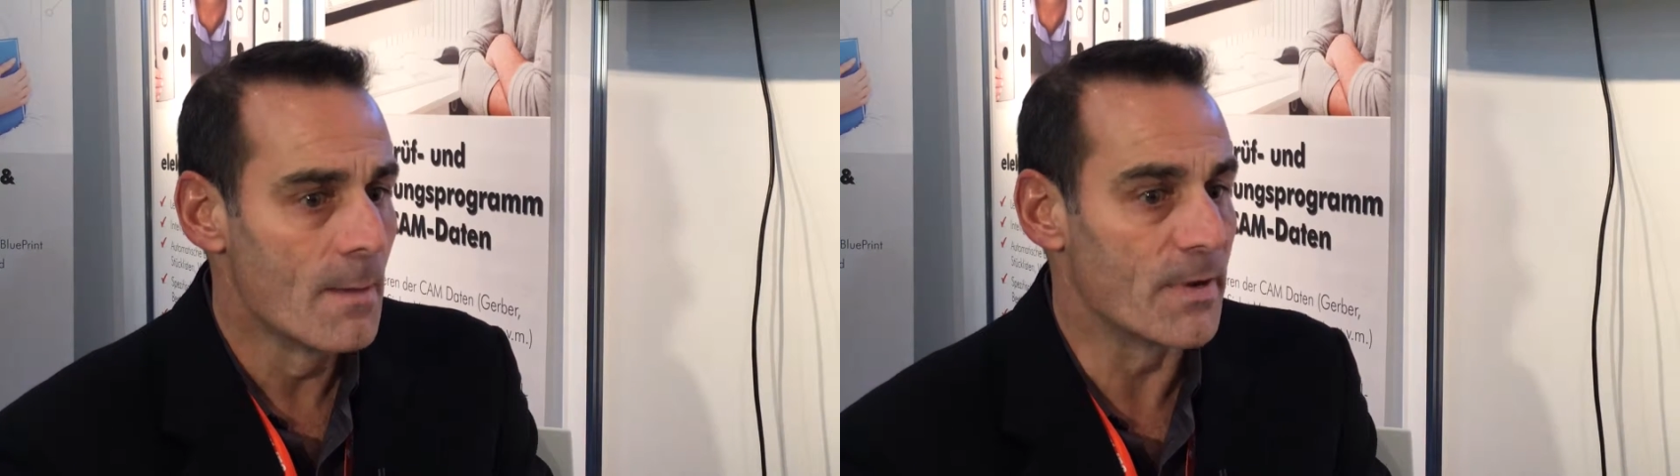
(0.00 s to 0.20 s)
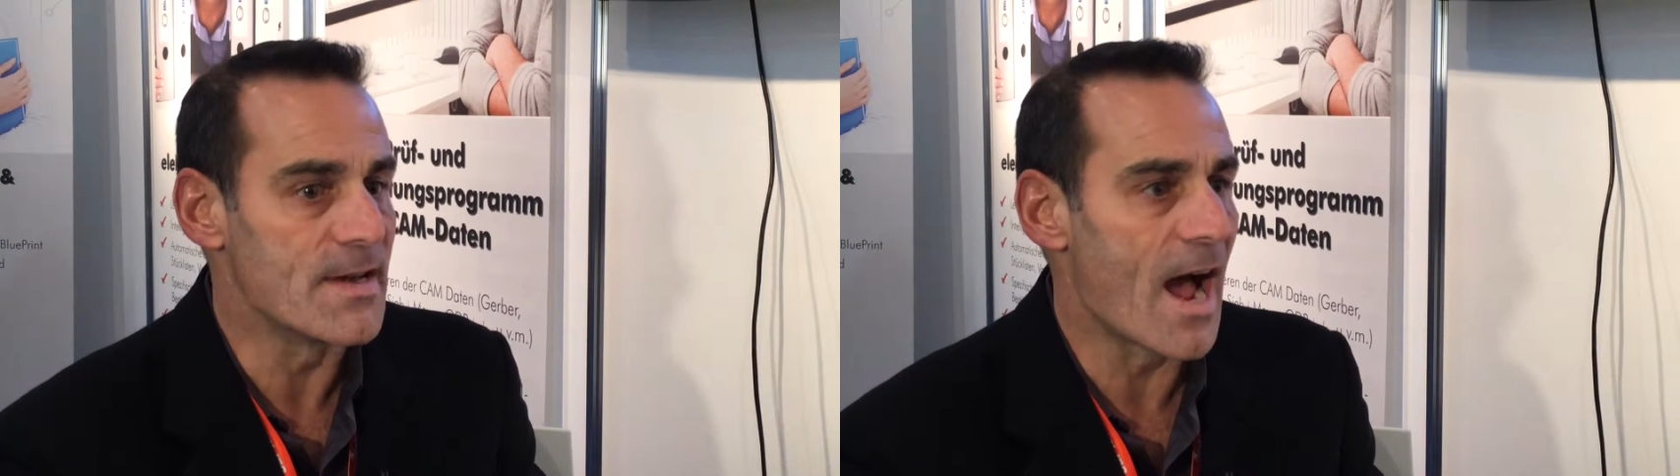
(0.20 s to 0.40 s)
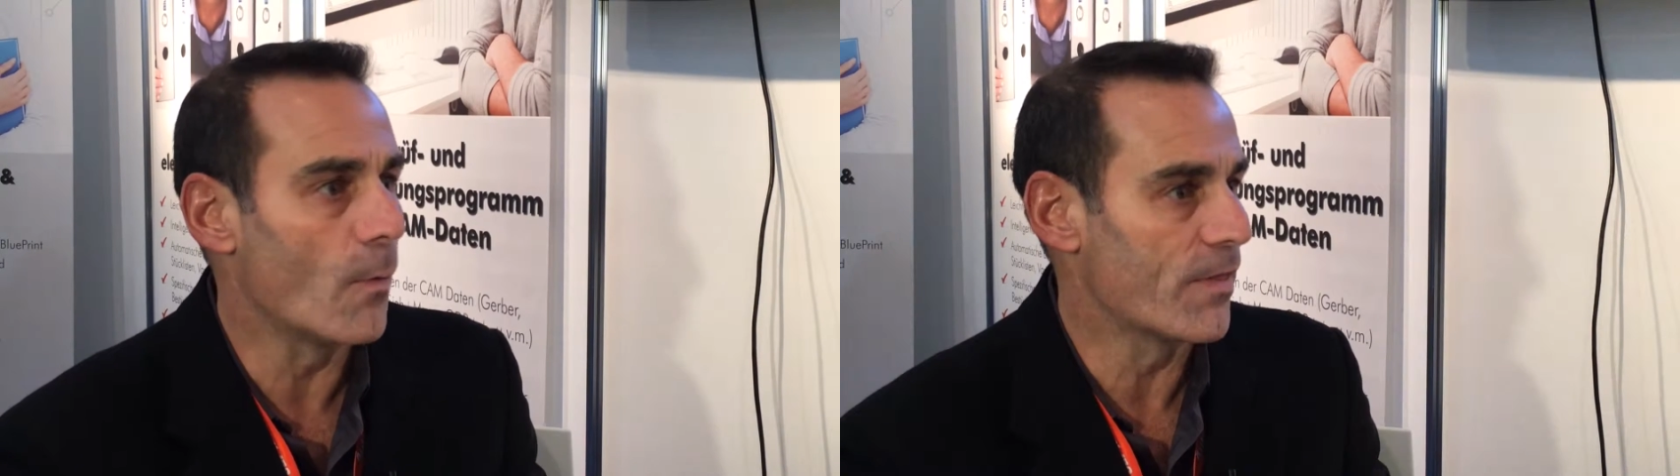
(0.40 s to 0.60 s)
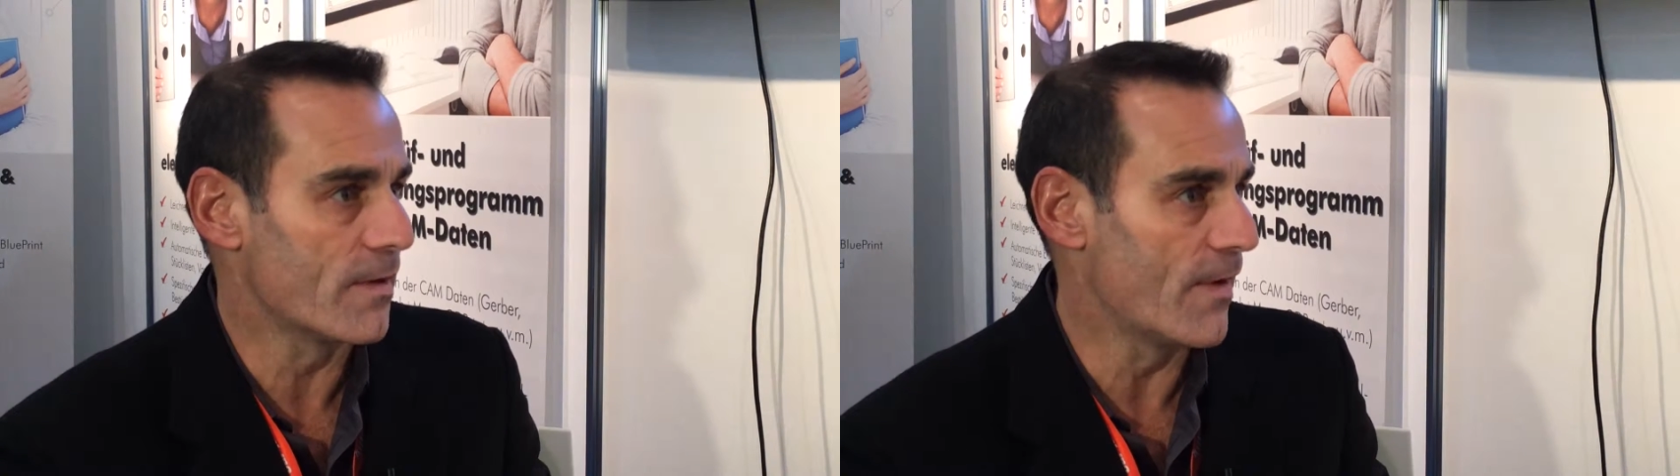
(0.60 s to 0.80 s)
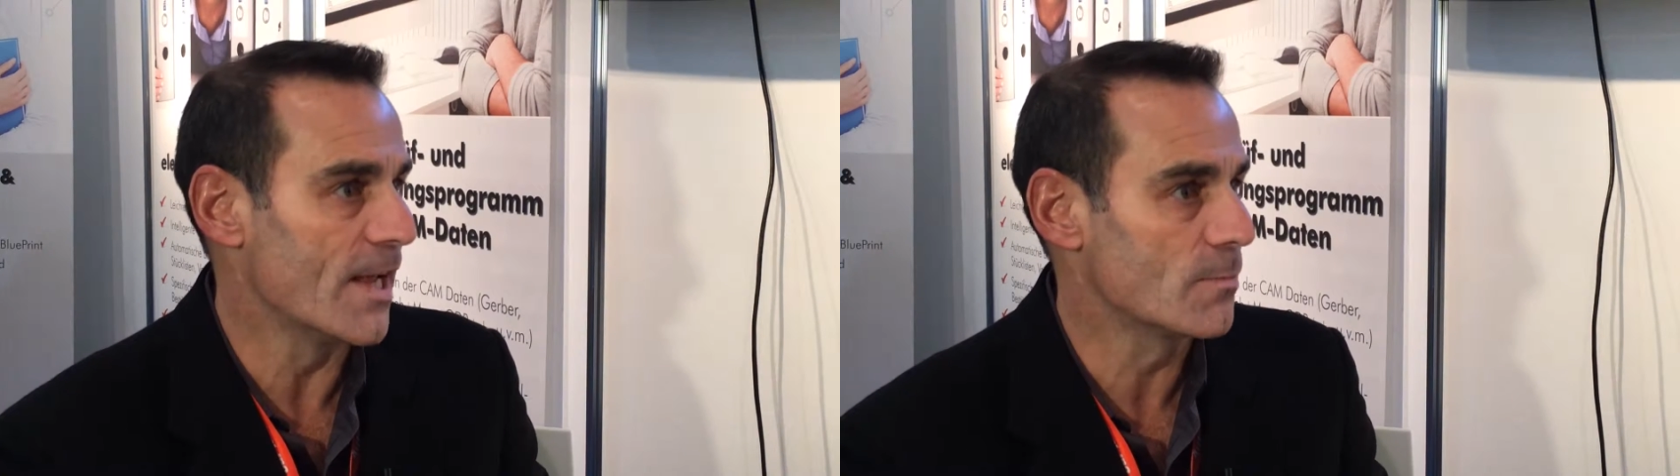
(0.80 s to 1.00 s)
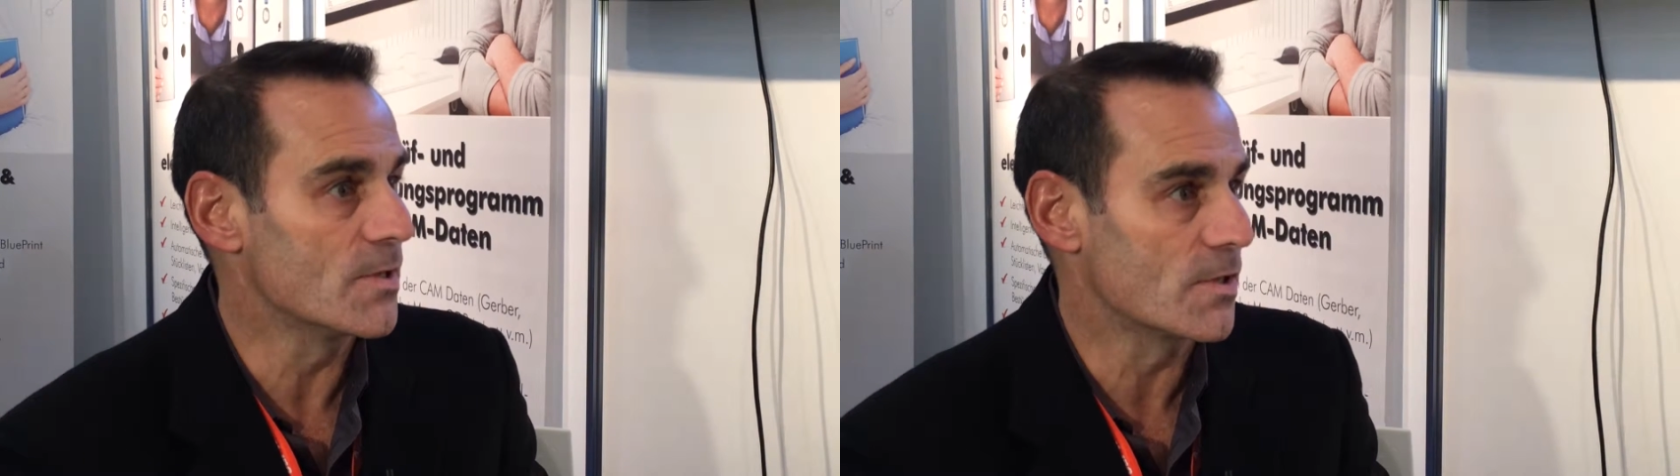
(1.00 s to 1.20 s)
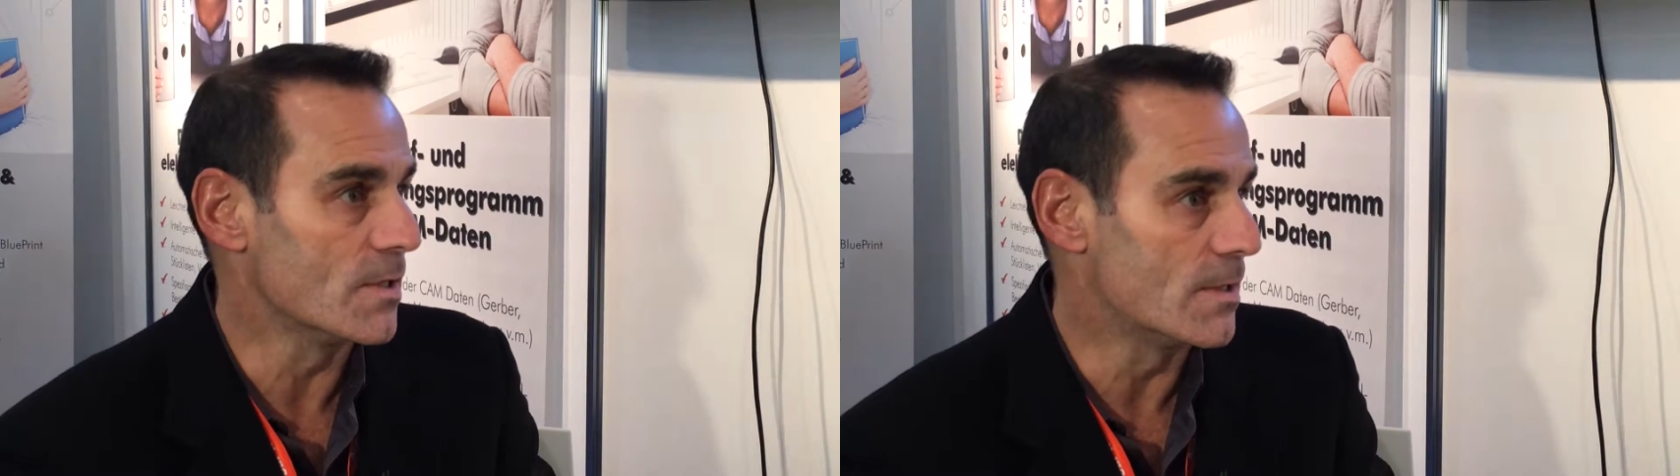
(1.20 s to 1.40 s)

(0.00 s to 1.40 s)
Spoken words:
But now with advancements in